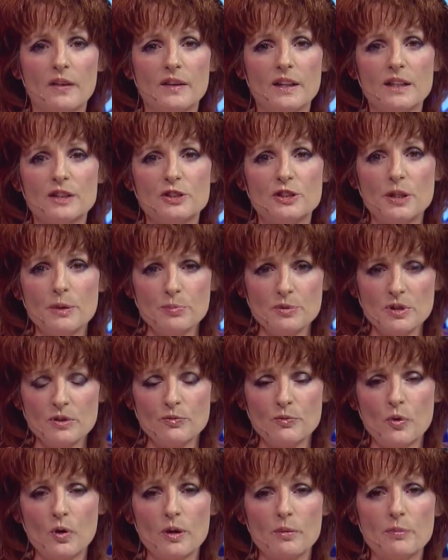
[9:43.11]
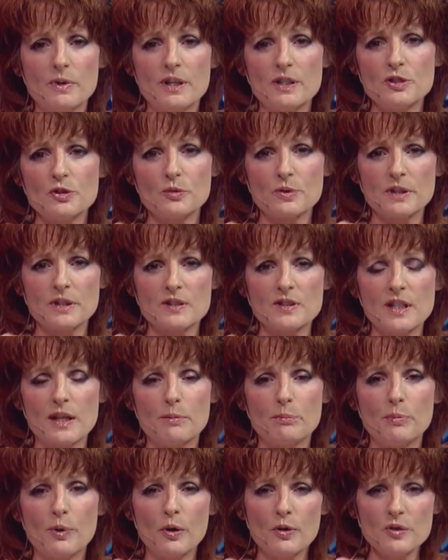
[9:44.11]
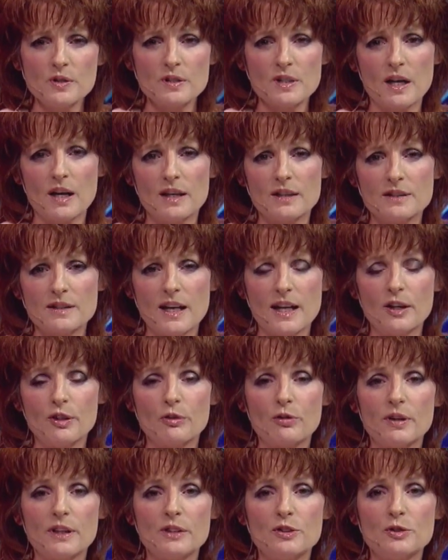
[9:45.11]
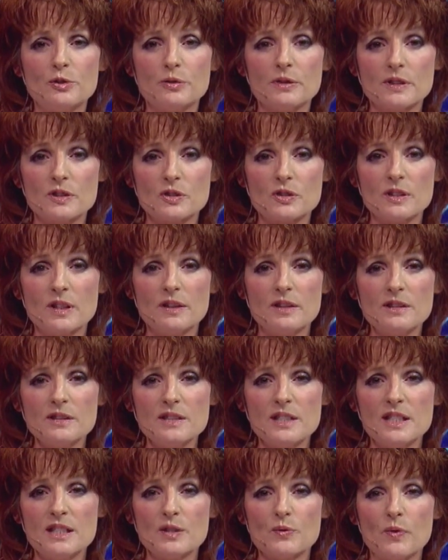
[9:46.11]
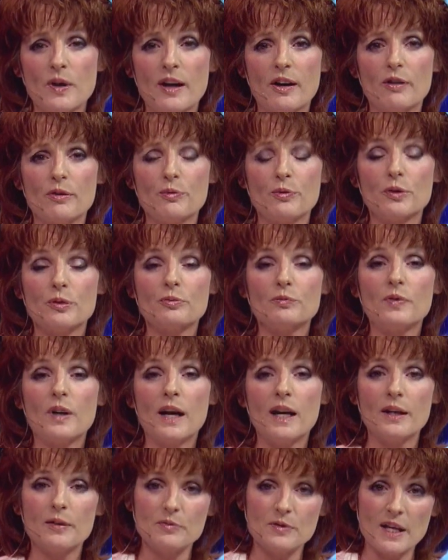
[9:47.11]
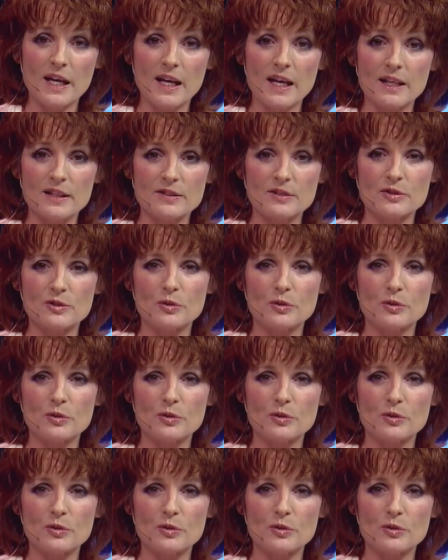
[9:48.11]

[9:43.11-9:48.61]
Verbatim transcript: The Egyptian Foreign Ministry said both sides had agreed to extend the ceasefire for five days